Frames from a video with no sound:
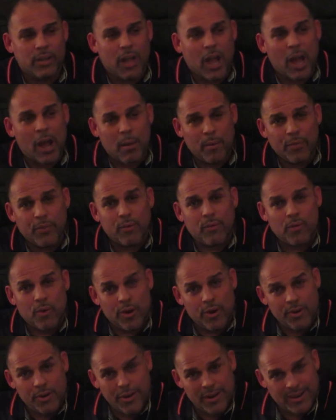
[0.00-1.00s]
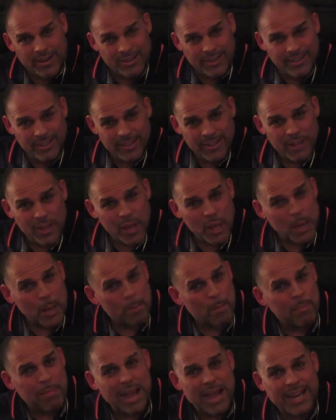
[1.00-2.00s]
On the run,
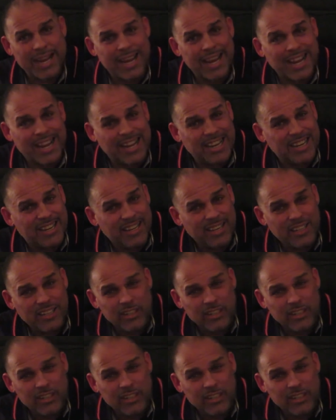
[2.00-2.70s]
backhand,